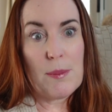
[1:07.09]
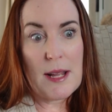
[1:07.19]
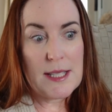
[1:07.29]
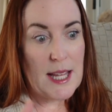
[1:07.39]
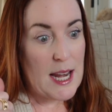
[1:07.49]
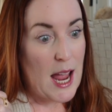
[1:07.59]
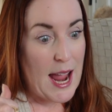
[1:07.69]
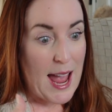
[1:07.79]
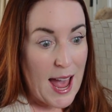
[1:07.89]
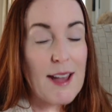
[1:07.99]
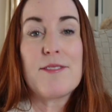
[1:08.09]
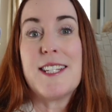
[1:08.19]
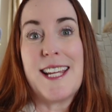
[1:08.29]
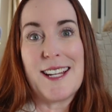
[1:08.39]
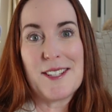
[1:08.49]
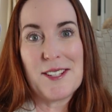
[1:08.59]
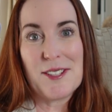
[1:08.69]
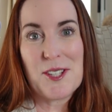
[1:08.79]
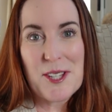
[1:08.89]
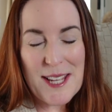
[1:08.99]
I said, I have to get
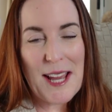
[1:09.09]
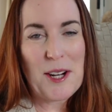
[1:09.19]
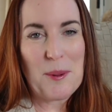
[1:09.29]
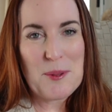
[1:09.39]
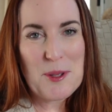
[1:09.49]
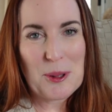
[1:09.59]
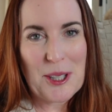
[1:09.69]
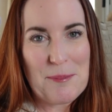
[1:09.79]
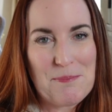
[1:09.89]
to the At Home store.